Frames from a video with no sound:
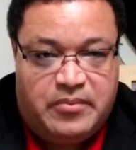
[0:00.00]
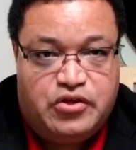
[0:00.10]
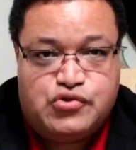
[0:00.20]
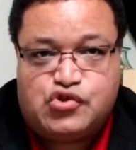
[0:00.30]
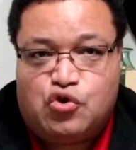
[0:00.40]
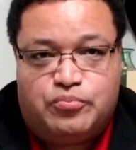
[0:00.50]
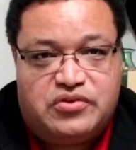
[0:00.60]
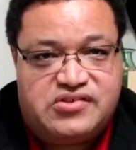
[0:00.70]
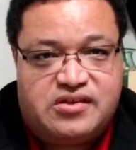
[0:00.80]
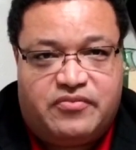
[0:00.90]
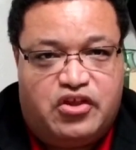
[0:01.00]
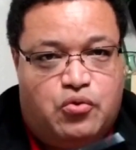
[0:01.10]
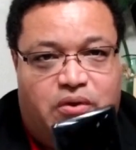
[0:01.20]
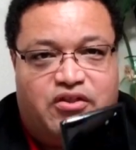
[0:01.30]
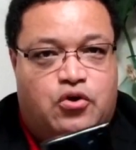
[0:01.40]
sculpted something, you
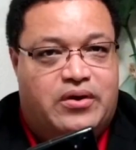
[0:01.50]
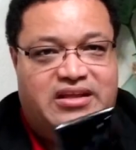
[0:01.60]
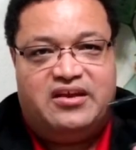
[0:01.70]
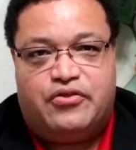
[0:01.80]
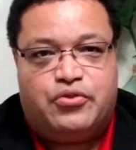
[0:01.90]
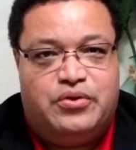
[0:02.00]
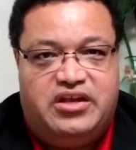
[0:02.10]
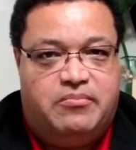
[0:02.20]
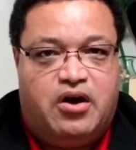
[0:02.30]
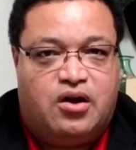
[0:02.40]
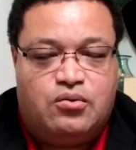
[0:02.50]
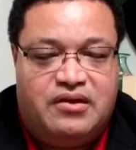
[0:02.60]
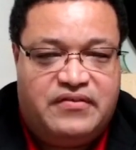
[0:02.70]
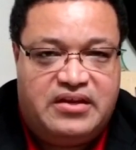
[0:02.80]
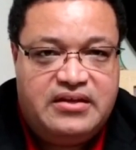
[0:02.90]
wanted to go ahead and get a 3D model
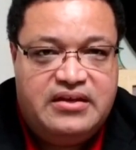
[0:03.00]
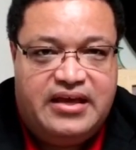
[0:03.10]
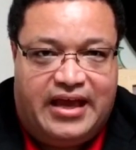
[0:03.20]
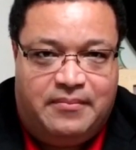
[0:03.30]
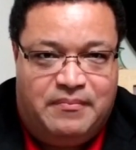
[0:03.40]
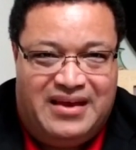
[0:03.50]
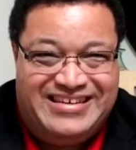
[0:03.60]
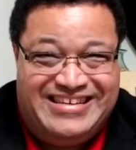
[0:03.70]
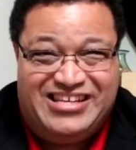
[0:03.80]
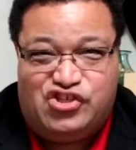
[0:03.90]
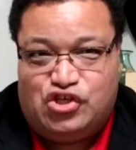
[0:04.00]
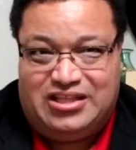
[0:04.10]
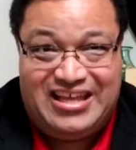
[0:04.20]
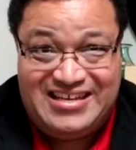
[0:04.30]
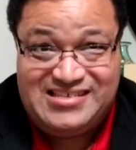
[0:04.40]
of it and
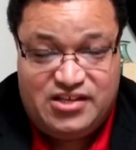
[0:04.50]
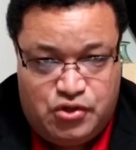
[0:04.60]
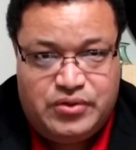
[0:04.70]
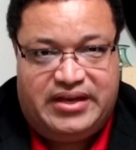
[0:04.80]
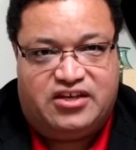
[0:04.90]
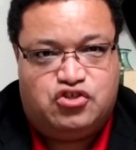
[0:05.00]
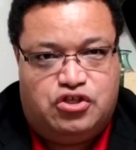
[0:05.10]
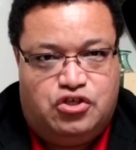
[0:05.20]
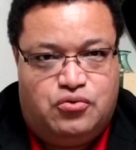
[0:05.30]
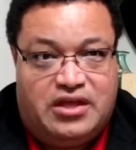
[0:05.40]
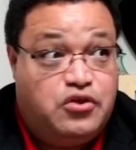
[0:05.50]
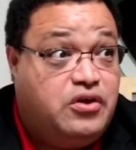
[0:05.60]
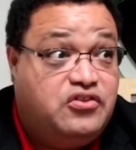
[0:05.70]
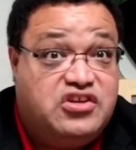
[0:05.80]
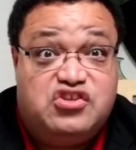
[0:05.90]
digitalize it, you can actually do that. You
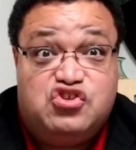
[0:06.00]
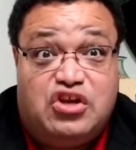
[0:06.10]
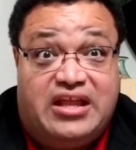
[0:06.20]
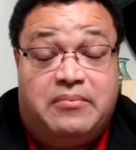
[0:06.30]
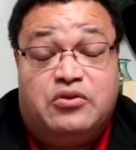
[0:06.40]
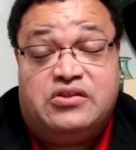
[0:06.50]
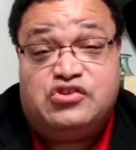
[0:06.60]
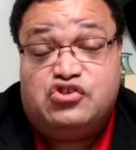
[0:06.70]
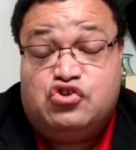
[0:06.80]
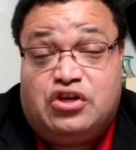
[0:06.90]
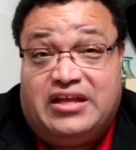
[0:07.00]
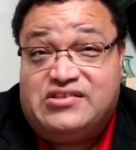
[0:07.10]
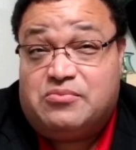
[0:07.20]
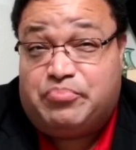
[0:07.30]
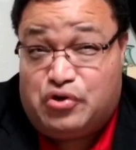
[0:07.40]
can
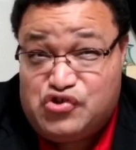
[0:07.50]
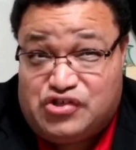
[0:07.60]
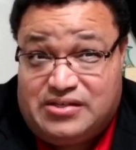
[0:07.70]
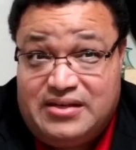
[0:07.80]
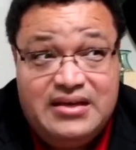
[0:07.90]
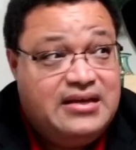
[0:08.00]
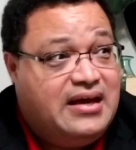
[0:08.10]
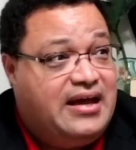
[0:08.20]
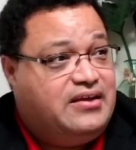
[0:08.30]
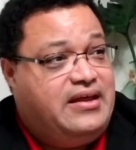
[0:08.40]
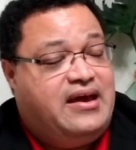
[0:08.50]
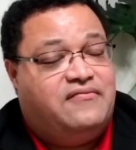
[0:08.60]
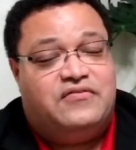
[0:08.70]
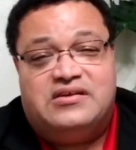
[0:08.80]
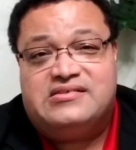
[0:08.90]
digitalize a person. I could
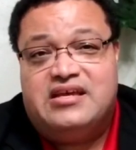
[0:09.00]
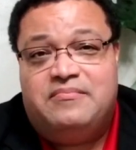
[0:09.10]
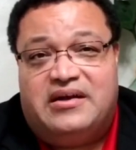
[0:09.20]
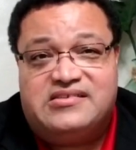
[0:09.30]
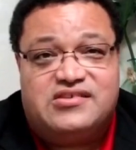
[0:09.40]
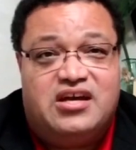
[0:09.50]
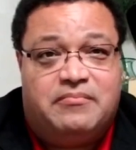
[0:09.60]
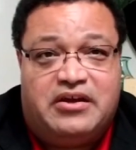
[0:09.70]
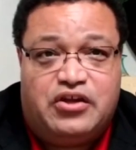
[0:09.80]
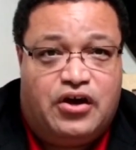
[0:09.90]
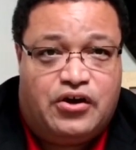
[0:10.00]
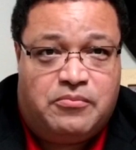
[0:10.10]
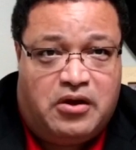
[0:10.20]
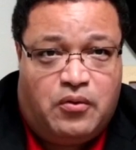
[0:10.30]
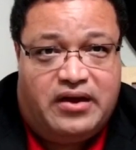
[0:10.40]
have, say, my son, my daughter,
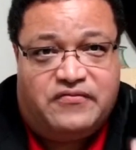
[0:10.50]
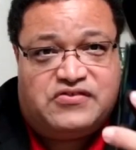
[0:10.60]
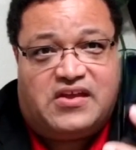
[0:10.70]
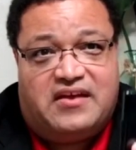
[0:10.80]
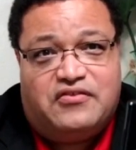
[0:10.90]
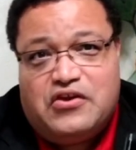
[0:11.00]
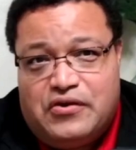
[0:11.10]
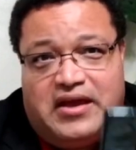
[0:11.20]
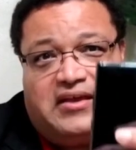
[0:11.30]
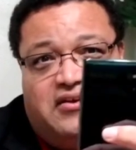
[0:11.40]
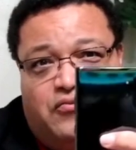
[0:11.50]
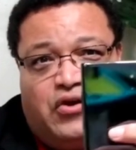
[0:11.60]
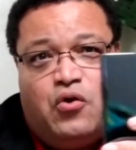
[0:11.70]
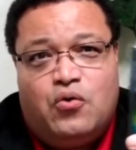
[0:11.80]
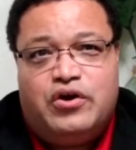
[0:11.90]
my wife stand there, and I can
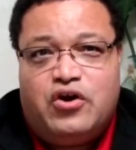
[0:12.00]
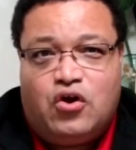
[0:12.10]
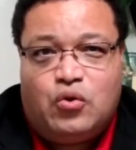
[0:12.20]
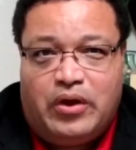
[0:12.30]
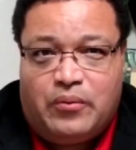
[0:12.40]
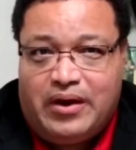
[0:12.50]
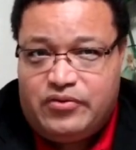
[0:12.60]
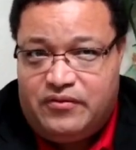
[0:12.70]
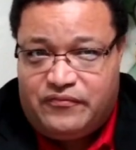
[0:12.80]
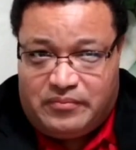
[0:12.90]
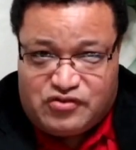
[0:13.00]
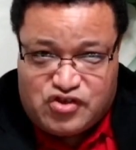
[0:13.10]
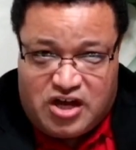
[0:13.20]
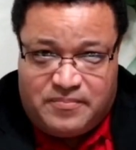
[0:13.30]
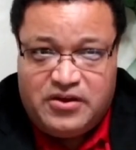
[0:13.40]
record all the way around them from the
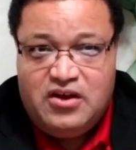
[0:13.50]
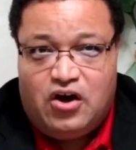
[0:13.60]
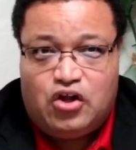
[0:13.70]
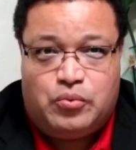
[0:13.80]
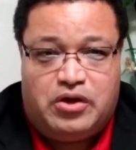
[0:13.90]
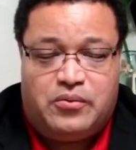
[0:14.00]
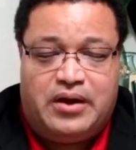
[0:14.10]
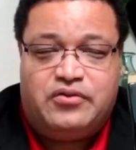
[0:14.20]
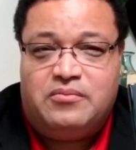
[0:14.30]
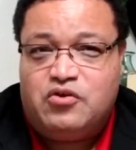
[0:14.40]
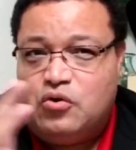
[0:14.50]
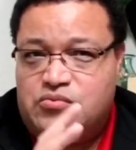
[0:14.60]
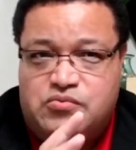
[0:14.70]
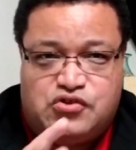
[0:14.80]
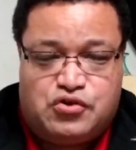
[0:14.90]
top, all the way around them, go
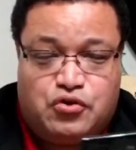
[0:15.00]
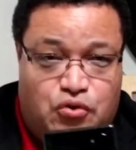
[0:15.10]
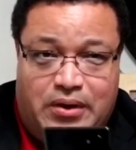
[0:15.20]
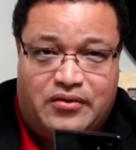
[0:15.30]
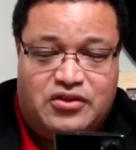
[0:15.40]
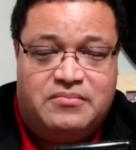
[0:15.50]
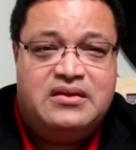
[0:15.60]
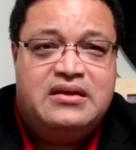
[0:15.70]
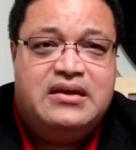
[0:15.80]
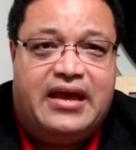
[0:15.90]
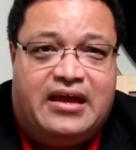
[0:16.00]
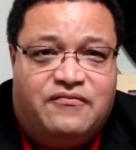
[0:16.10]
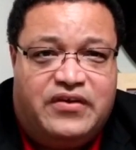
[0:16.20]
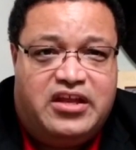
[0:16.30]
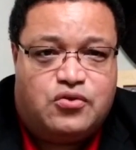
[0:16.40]
circle around them, and
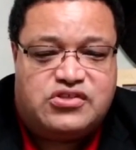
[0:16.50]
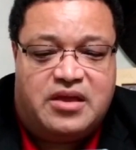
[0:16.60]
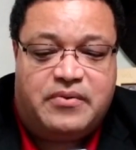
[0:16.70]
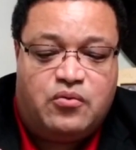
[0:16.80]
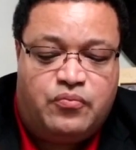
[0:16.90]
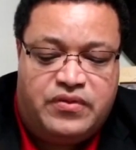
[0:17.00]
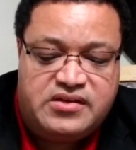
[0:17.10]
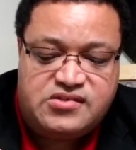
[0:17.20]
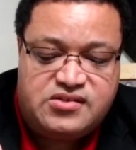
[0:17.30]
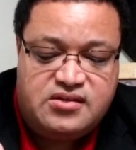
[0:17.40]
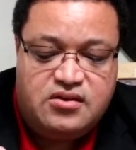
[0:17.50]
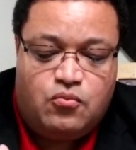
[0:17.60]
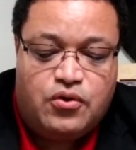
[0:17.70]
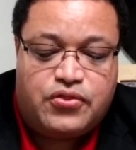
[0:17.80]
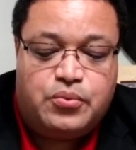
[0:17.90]
videotape it. And this
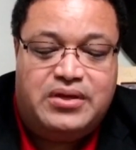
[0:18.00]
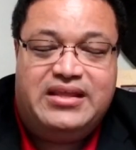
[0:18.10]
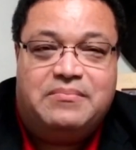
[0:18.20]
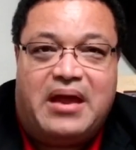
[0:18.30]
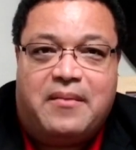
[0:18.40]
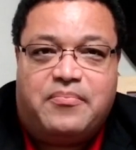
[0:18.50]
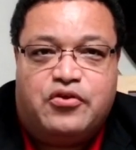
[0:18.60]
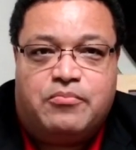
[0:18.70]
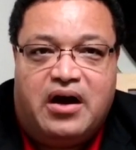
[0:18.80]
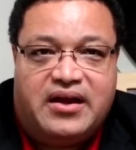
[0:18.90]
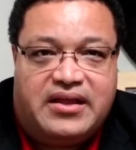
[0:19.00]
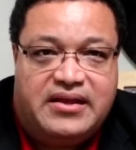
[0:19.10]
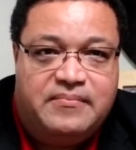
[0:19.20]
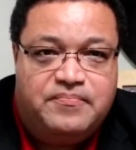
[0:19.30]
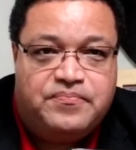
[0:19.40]
will 3D map their
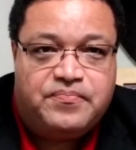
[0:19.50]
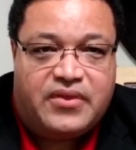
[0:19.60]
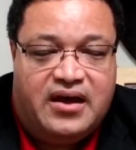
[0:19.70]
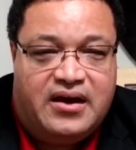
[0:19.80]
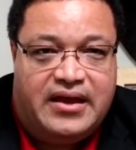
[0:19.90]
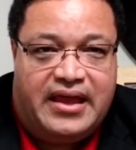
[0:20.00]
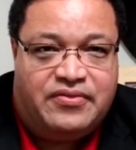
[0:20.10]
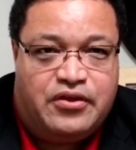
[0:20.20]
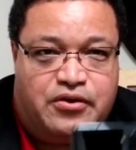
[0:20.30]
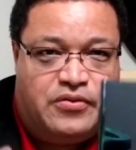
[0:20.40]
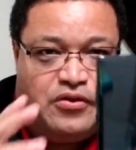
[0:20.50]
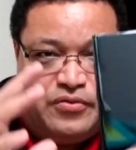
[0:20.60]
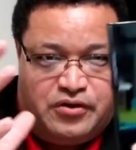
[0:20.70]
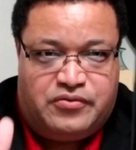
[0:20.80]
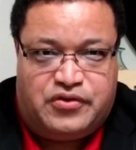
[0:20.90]
body and
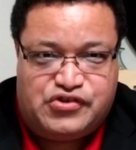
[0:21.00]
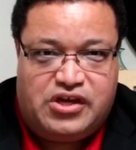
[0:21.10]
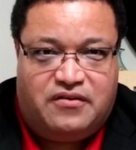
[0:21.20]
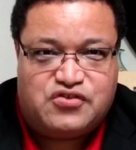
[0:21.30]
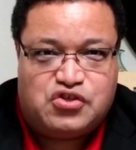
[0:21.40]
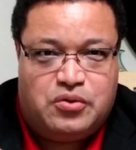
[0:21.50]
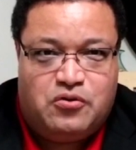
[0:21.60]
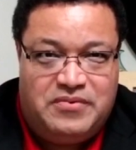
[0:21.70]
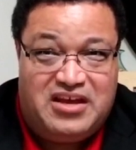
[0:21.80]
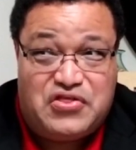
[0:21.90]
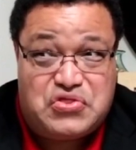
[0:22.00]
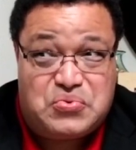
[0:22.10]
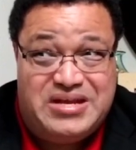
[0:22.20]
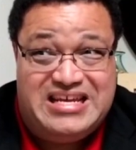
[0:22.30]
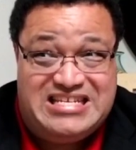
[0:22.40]
their self. So it'll be a
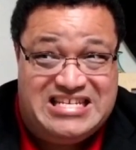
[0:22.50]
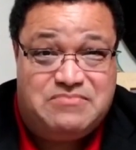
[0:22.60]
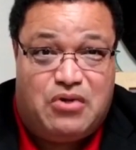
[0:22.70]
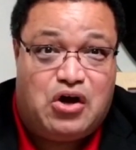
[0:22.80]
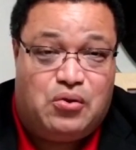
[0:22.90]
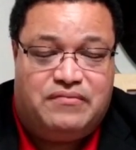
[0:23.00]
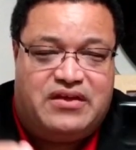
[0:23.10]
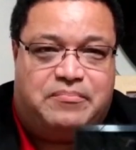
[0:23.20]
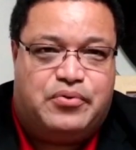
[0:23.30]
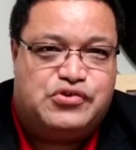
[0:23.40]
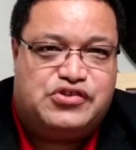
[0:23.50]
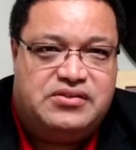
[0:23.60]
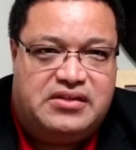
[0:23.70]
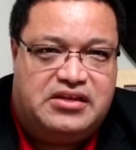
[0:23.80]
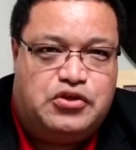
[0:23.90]
3D model of that
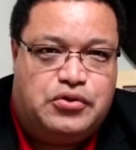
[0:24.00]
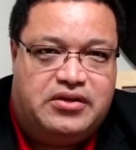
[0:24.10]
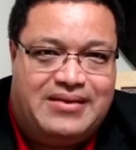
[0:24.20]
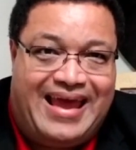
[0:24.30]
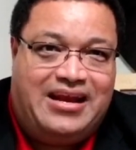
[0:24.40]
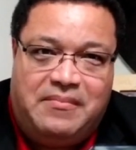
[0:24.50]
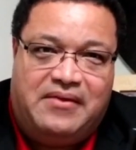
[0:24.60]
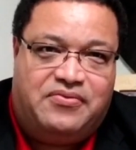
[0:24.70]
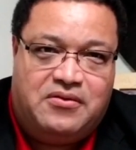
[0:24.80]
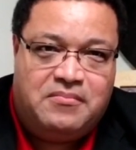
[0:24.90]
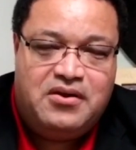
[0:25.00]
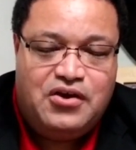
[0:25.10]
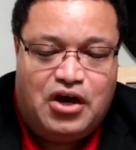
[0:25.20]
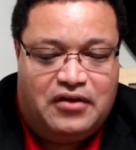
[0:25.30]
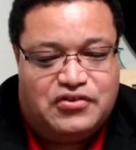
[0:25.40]
person, then you can animate them
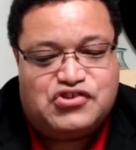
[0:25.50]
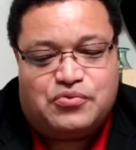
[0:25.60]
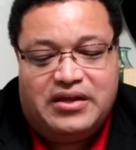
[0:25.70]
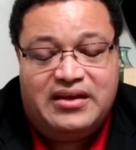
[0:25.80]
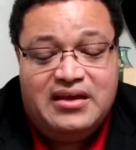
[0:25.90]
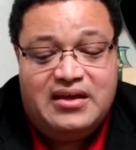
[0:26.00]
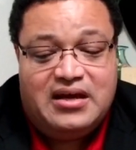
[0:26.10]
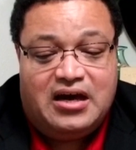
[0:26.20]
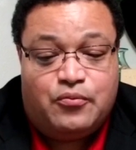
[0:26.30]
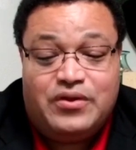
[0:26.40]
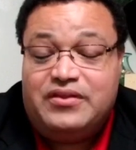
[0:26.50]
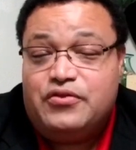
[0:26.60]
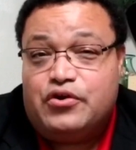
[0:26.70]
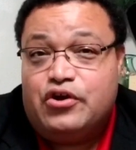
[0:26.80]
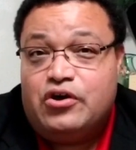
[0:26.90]
on the screen. Really,
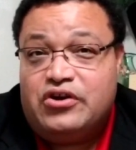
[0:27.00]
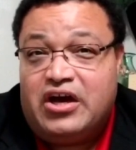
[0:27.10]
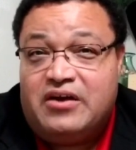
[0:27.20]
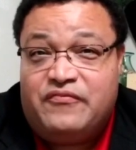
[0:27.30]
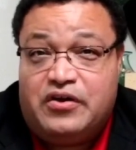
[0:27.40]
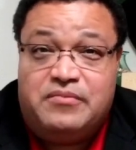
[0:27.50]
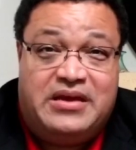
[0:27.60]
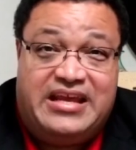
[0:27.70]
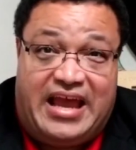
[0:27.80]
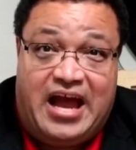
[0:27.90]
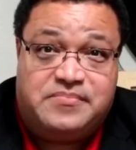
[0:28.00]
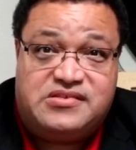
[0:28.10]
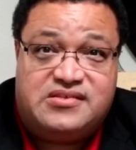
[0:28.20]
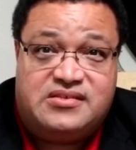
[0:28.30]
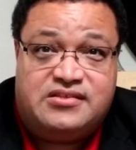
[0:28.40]
there are not very many apps
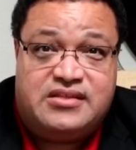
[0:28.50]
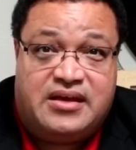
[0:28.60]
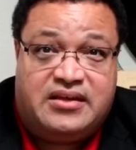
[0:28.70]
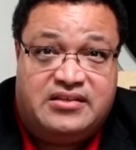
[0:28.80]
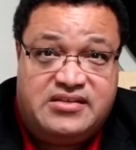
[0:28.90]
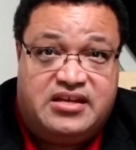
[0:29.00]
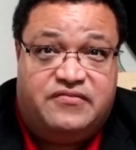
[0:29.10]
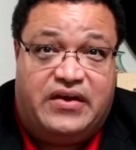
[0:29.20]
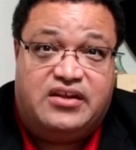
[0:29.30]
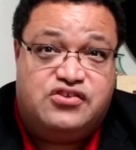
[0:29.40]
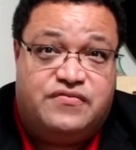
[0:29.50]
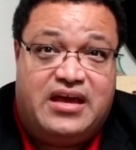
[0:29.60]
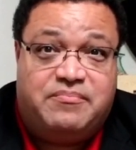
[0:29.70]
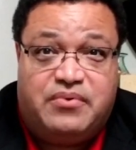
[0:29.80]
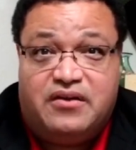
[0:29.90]
that can take advantage of
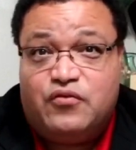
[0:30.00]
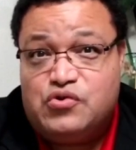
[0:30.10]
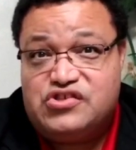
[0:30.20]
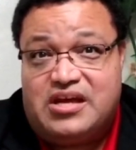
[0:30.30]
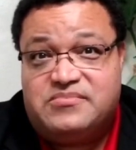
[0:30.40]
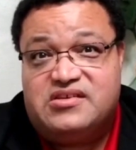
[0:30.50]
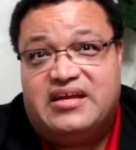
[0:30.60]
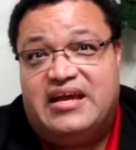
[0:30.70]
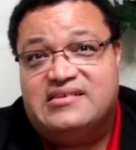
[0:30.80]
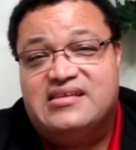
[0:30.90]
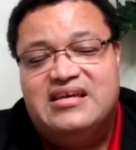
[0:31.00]
that, but of course Samsung has